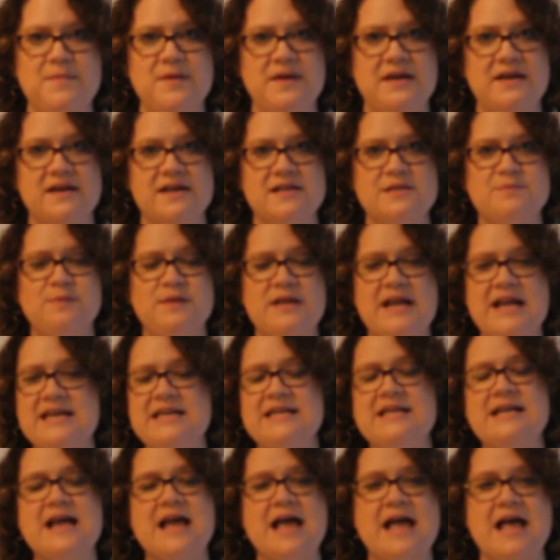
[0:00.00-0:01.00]
Because
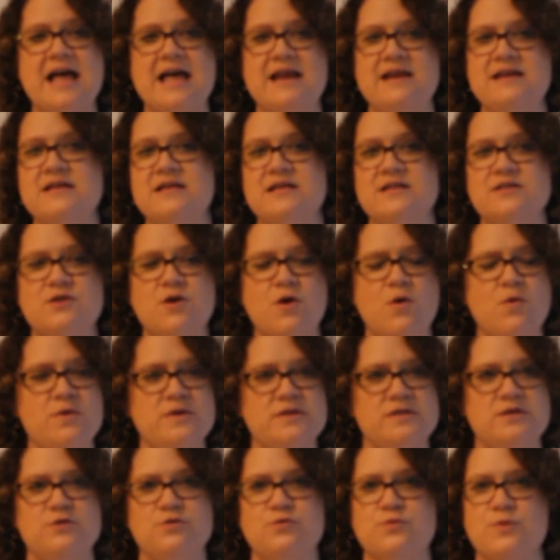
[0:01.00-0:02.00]
planning ahead is
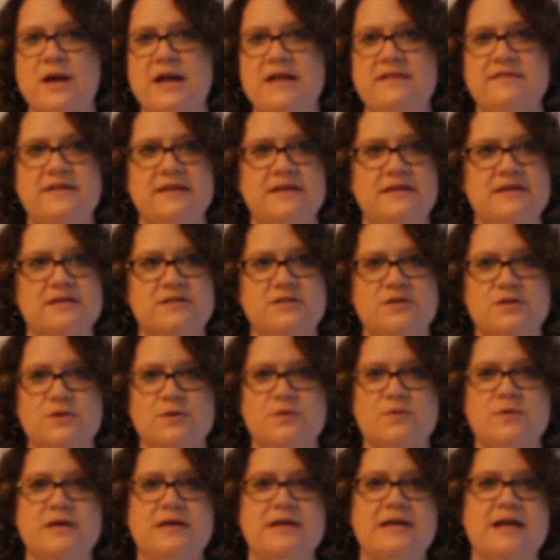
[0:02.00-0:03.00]
always a great thing to
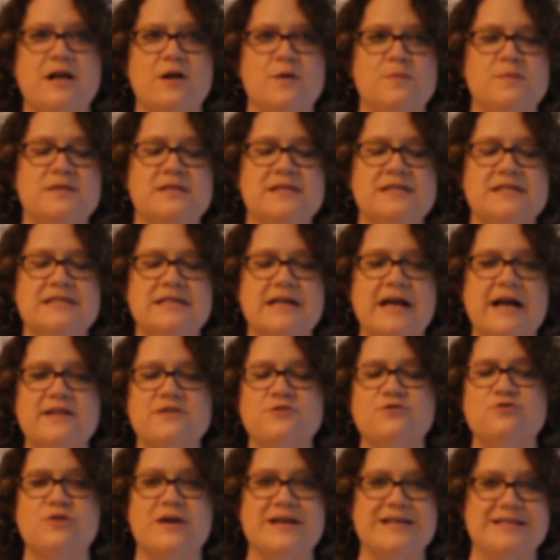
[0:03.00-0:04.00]
do and helps us not
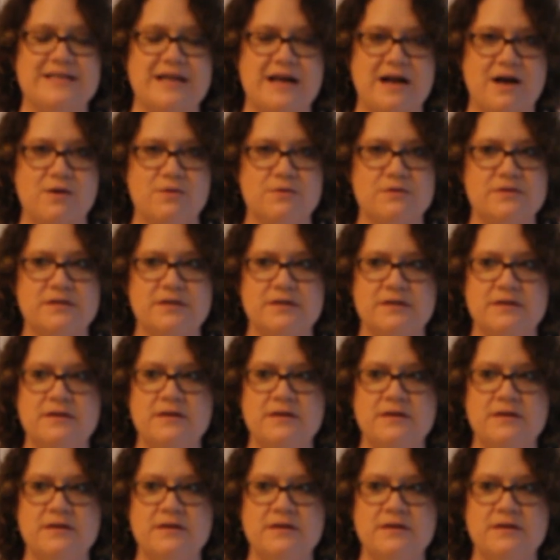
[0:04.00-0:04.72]
stress out.